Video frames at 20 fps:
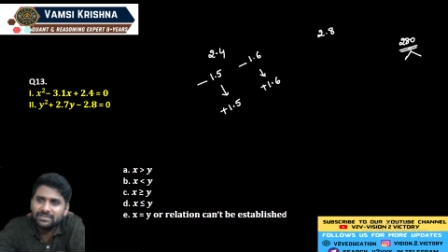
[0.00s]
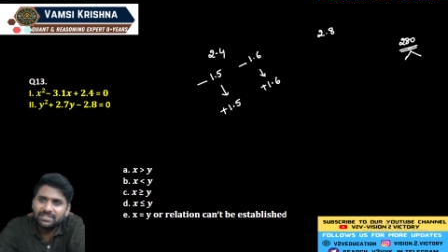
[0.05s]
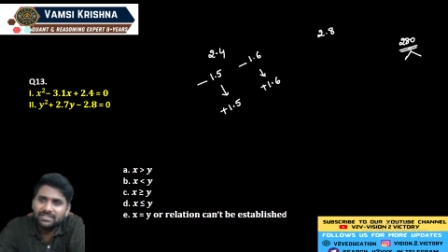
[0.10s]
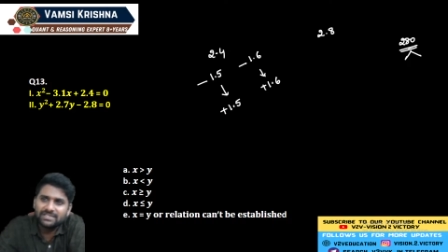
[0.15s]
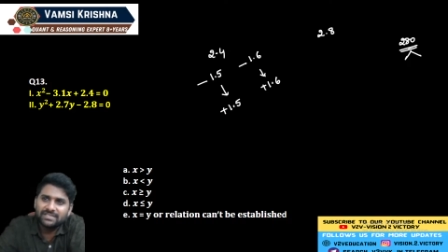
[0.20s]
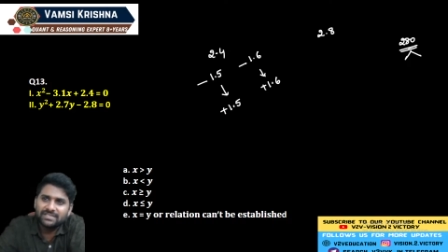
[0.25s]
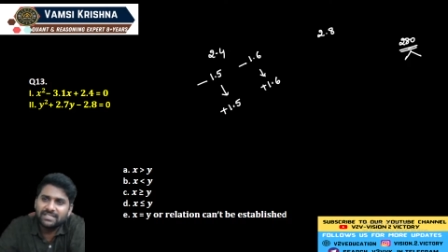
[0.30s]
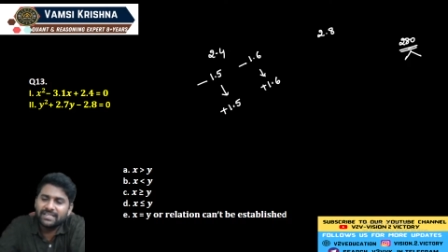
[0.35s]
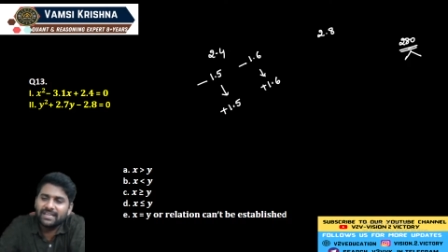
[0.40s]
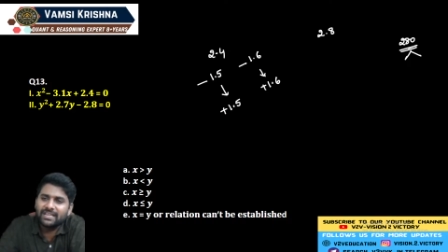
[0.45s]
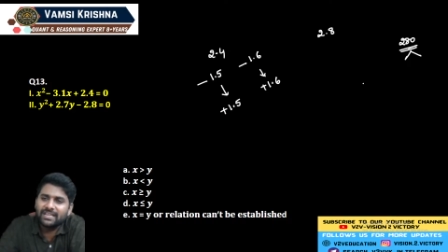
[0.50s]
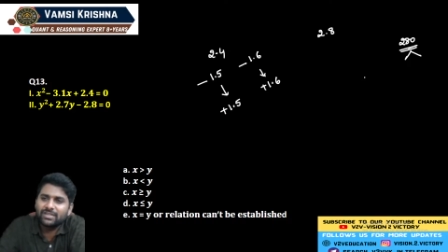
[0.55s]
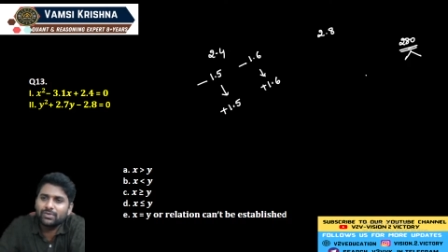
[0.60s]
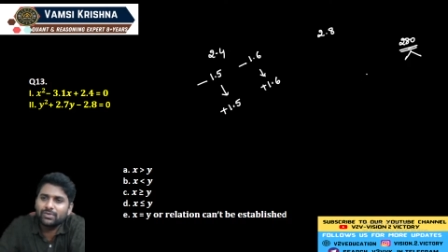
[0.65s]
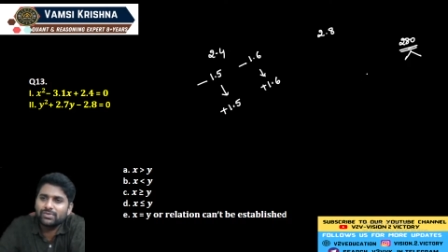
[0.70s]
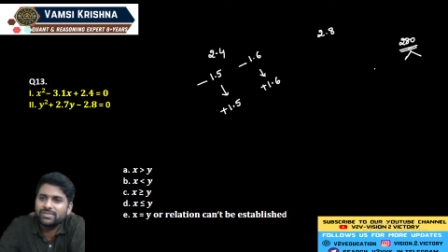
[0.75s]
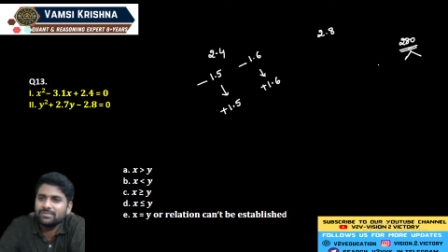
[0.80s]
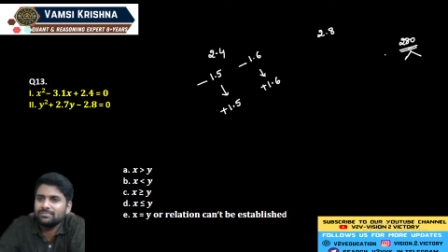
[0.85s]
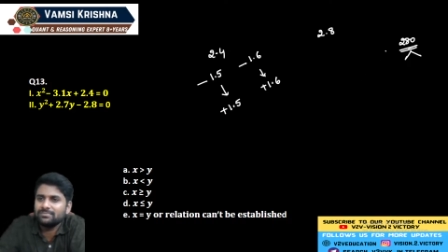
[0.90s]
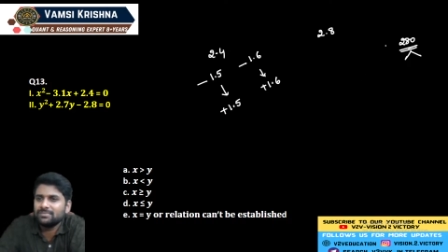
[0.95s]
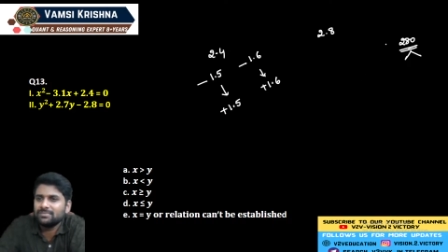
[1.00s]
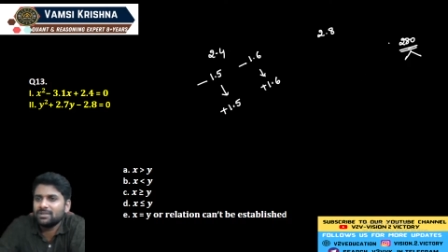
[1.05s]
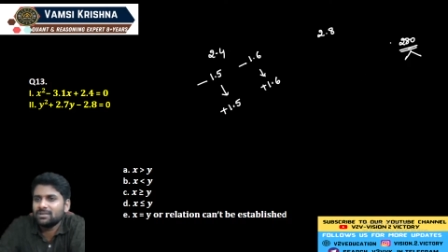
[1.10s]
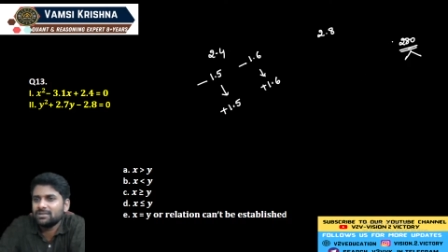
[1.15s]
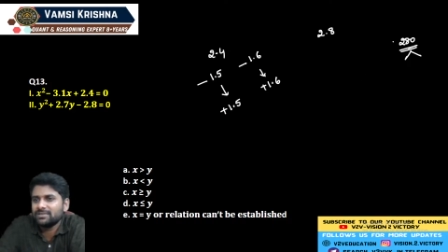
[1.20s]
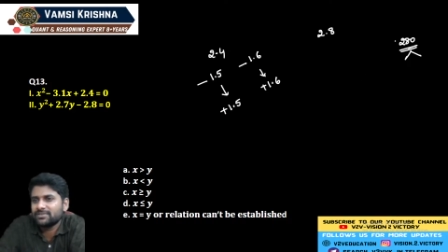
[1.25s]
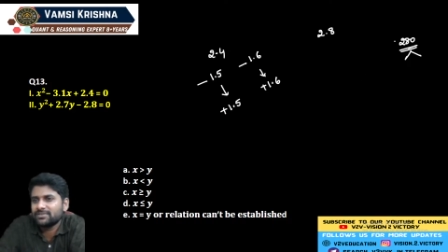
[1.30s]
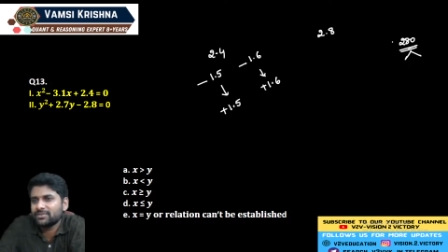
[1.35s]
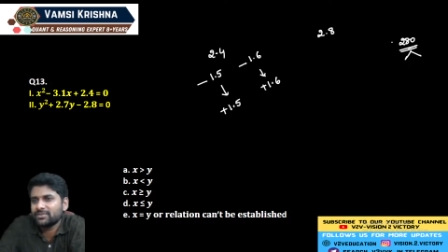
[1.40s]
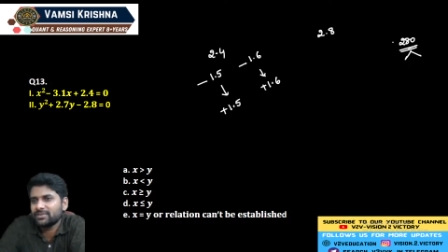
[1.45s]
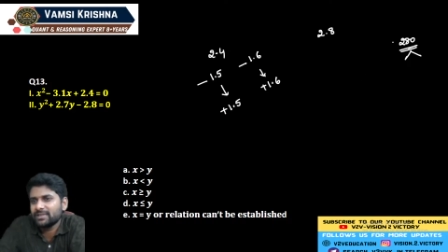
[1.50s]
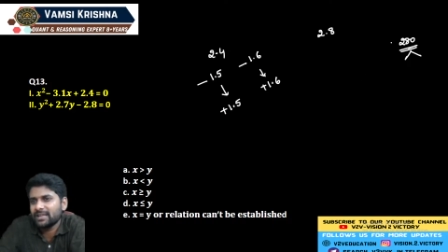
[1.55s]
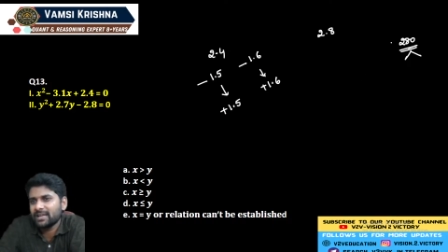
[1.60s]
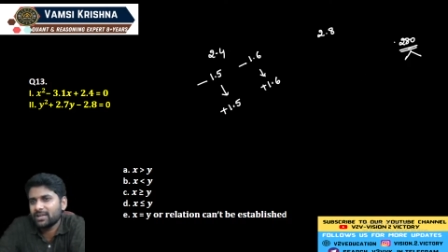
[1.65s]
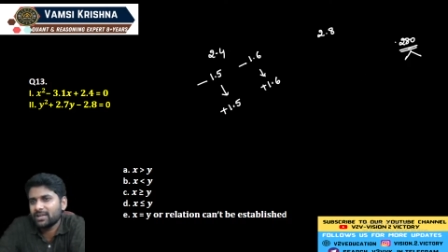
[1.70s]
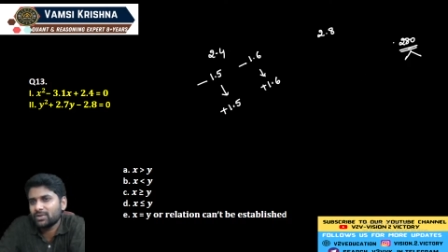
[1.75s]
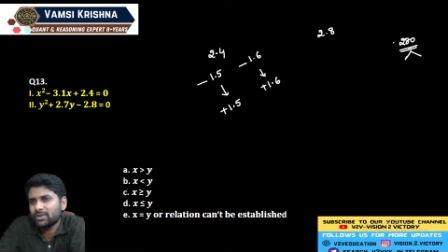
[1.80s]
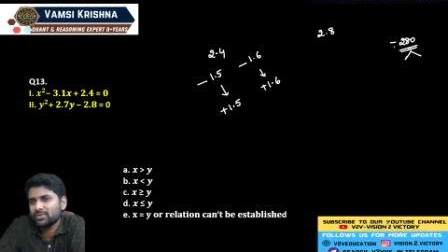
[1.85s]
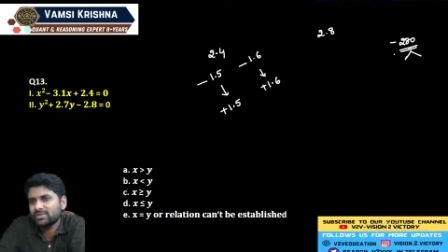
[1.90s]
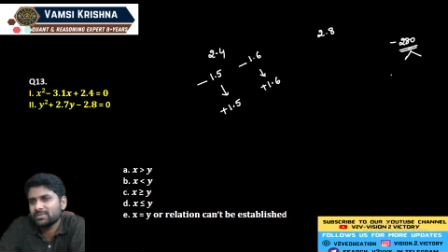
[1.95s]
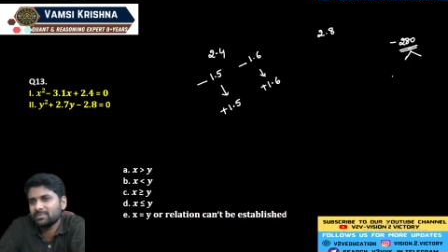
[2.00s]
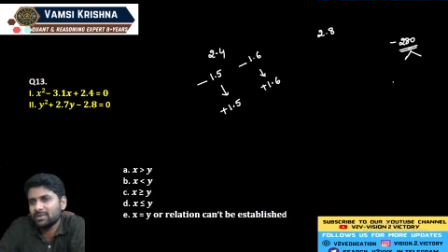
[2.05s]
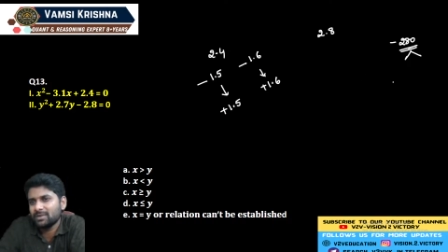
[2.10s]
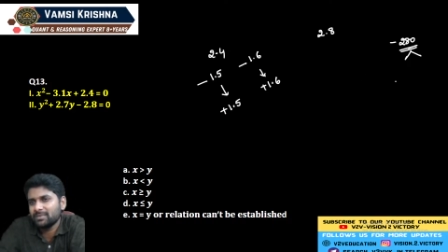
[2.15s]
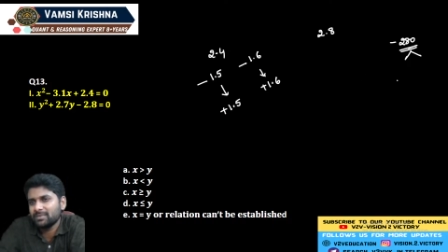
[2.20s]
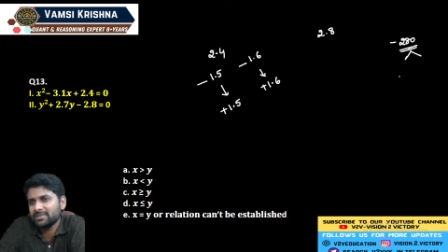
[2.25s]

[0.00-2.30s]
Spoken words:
It's a negative symbol. So negative symbol